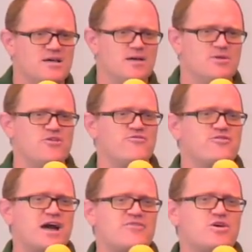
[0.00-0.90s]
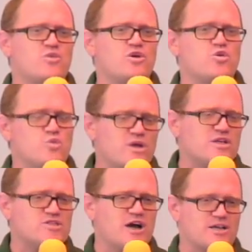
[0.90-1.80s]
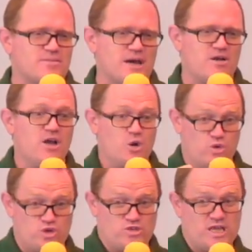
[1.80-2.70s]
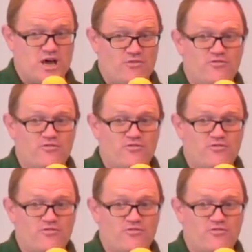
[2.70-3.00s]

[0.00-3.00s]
but you forgot that what you're really talking about was yourself.